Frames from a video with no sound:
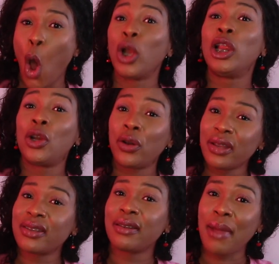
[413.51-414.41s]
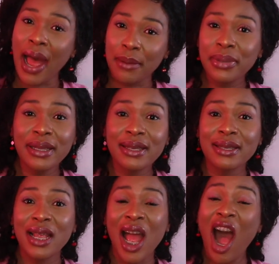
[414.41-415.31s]
unlearn some habits,
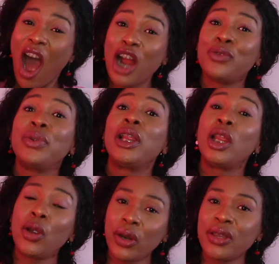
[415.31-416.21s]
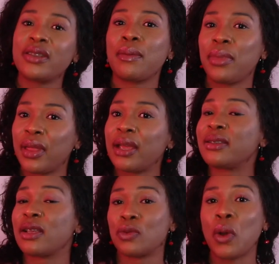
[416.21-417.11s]
and relearn some
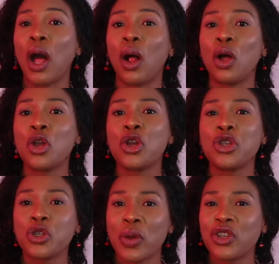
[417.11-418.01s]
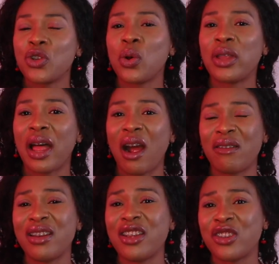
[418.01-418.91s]
things as well to ensure that
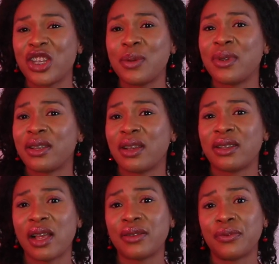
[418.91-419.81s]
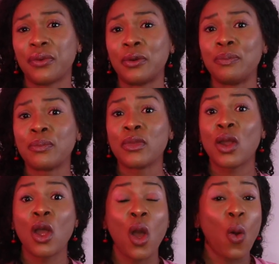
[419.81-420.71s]
our relationships are successful.
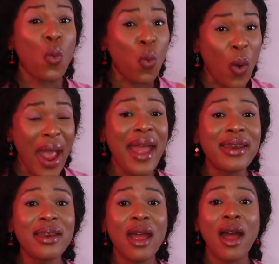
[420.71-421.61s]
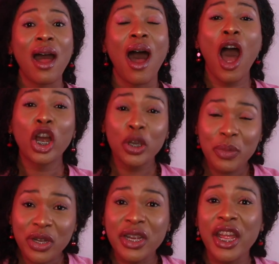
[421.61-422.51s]
When our
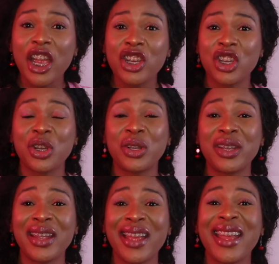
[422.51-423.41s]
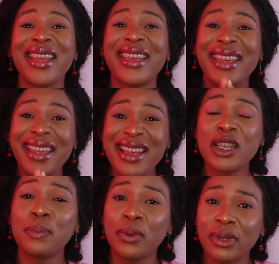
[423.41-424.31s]
communication
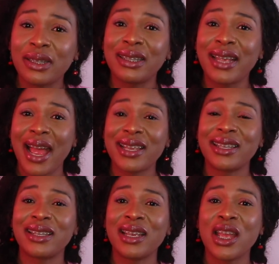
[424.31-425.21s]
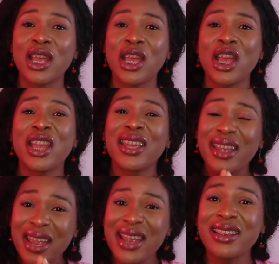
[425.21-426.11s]
is put to the test,
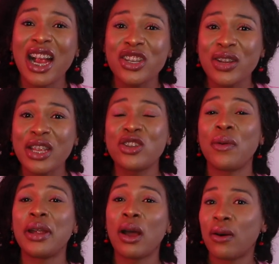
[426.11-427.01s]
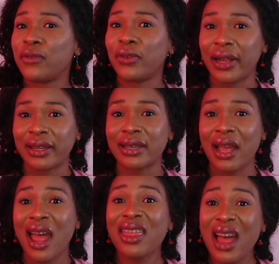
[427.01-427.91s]
is actually during conflict.
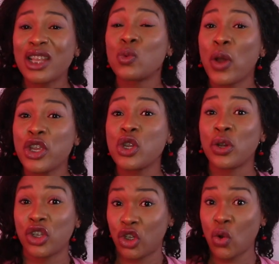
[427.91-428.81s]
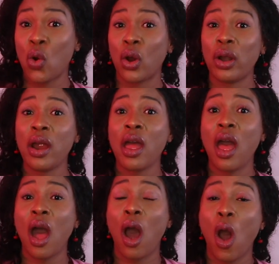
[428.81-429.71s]
That's when you're sure,
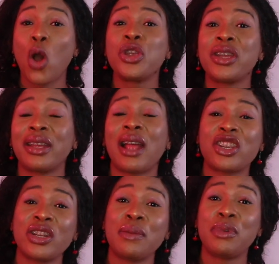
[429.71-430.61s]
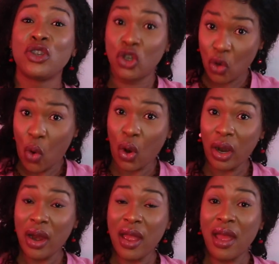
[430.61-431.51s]
or you can actually be
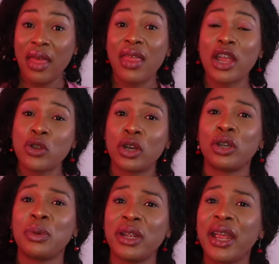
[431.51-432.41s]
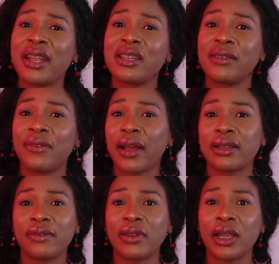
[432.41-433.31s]
sure, that you're communicating
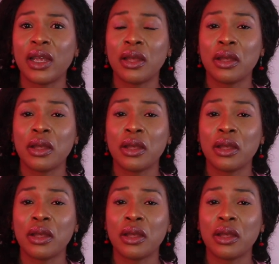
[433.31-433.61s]
effectively.